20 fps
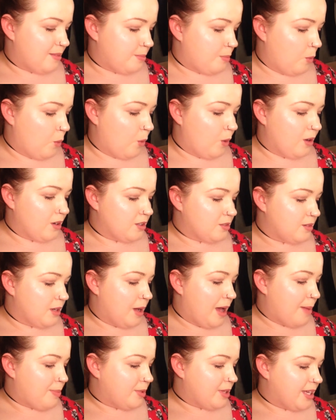more
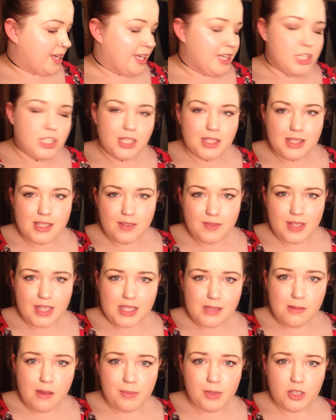applications of
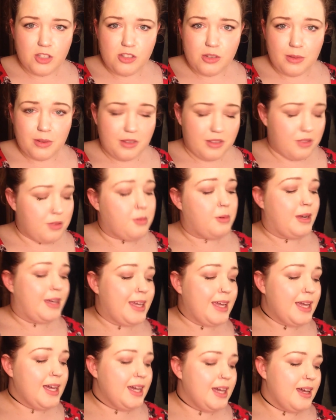this, maybe 2 or
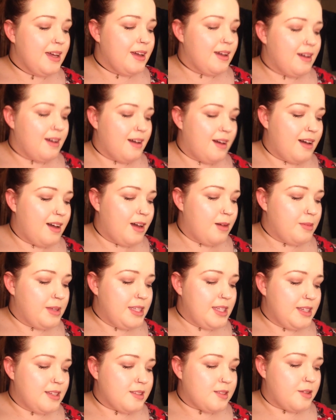3.
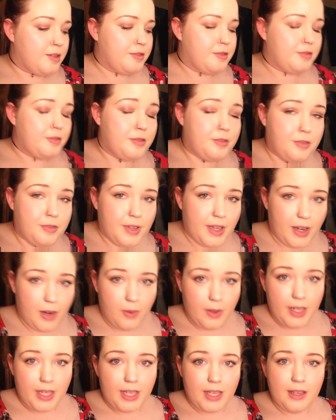It is
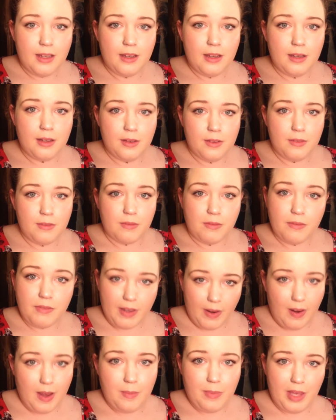very
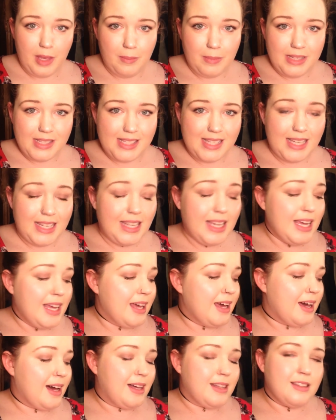pigmented.
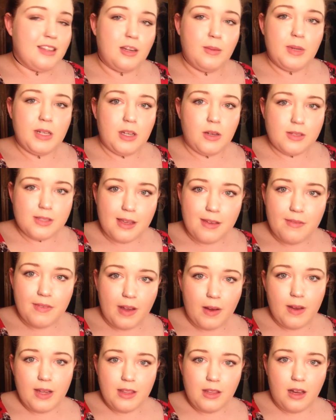A little bit goes a
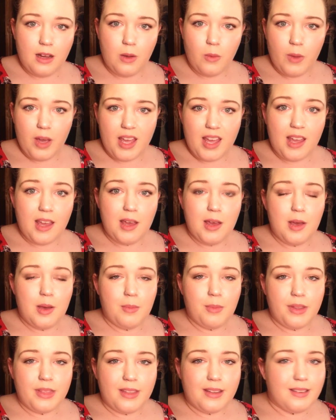very long way,
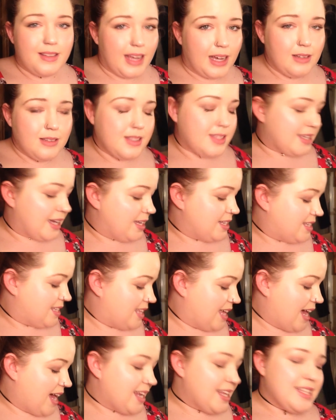but the downside to
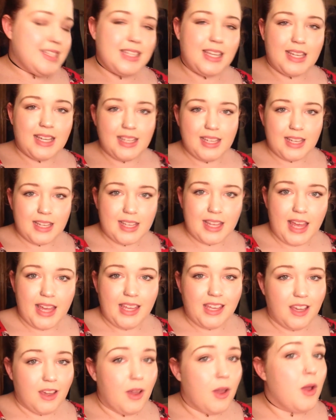that is it can get
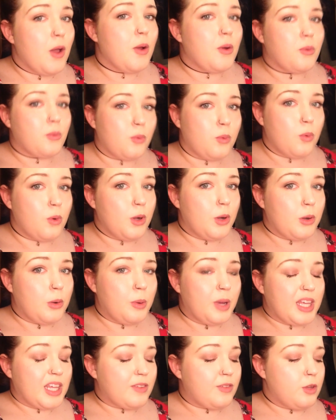cakey real
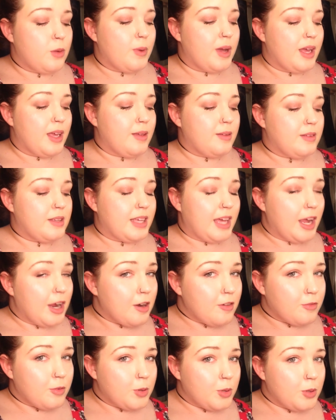quick if you ain't
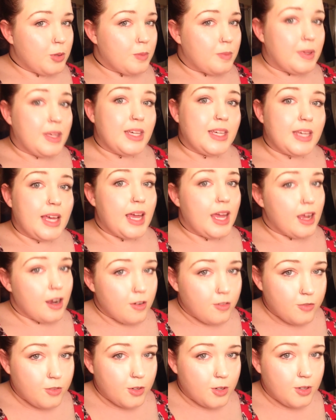careful. Be
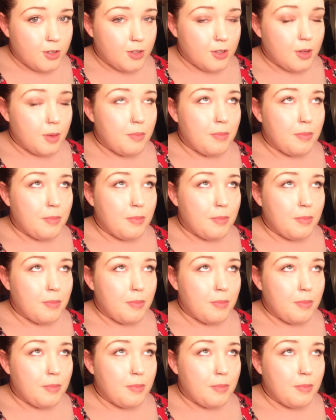careful,